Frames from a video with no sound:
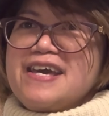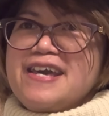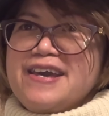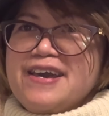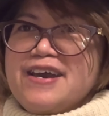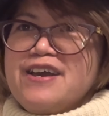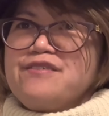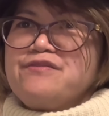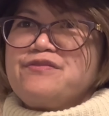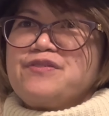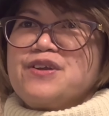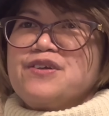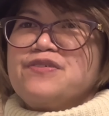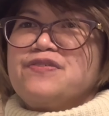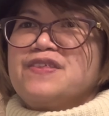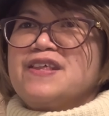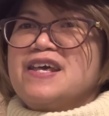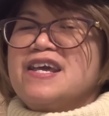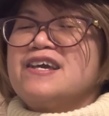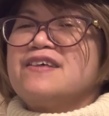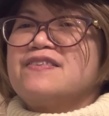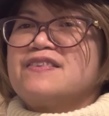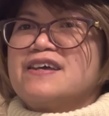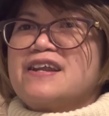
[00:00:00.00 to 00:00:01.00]

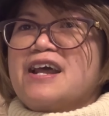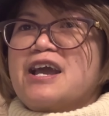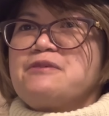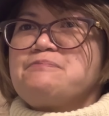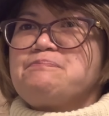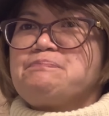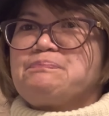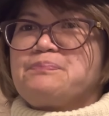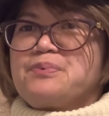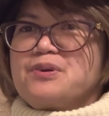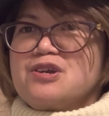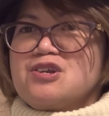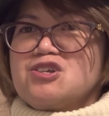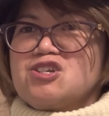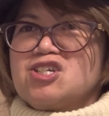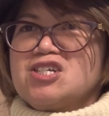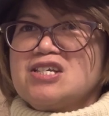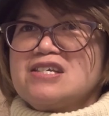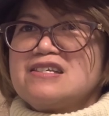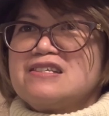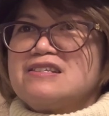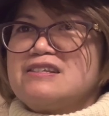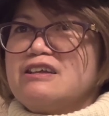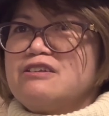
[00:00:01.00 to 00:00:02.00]
everything that I purchased,